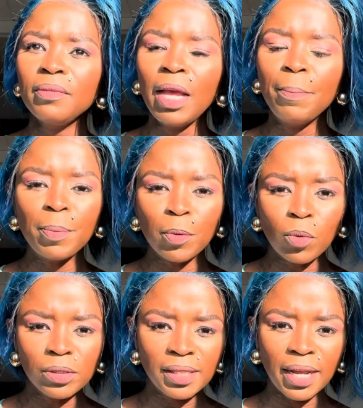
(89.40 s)
people
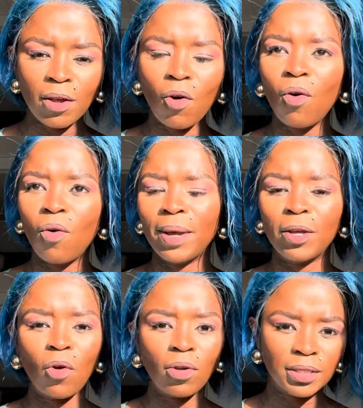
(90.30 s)
would say, oh my
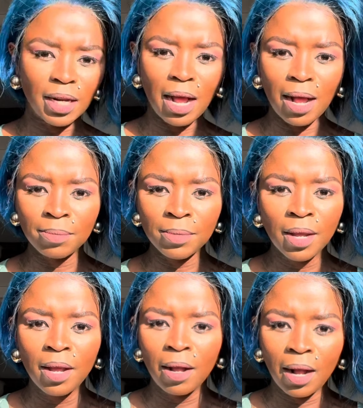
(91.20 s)
God,
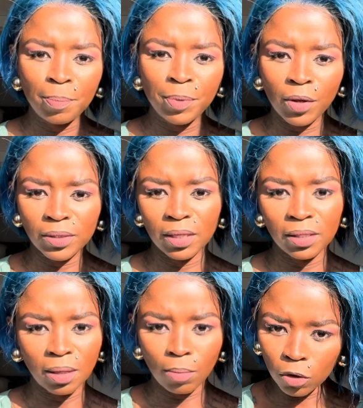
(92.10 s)
Beyonce is
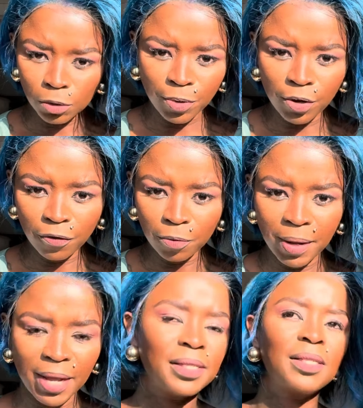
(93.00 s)
the most beautiful
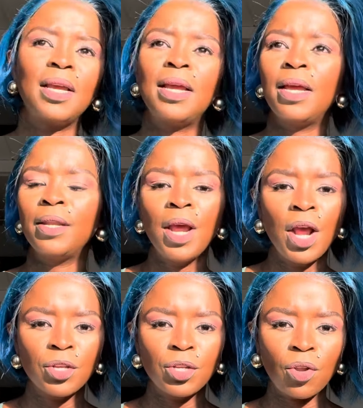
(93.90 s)
person,
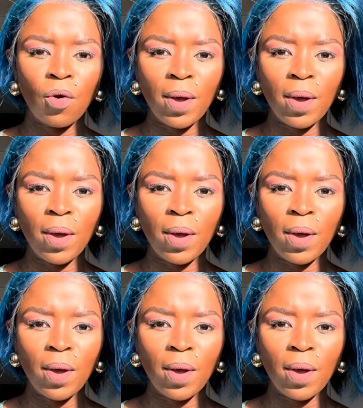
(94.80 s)
you know.